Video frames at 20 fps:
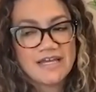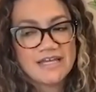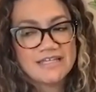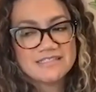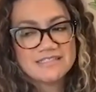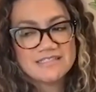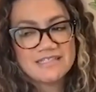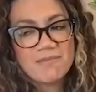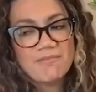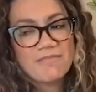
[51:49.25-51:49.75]

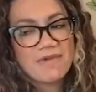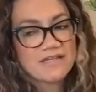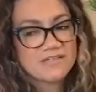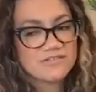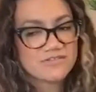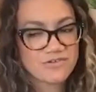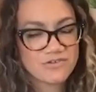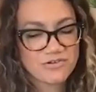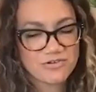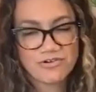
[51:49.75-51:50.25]

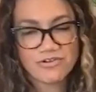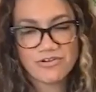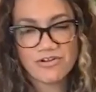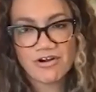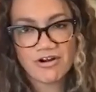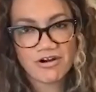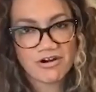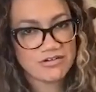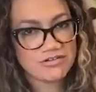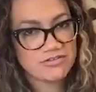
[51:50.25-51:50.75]
semicircle
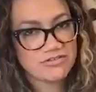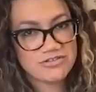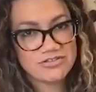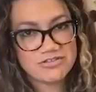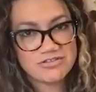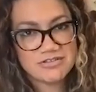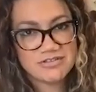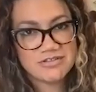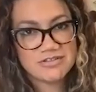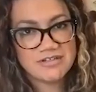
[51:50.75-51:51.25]

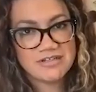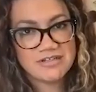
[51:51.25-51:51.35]
arch.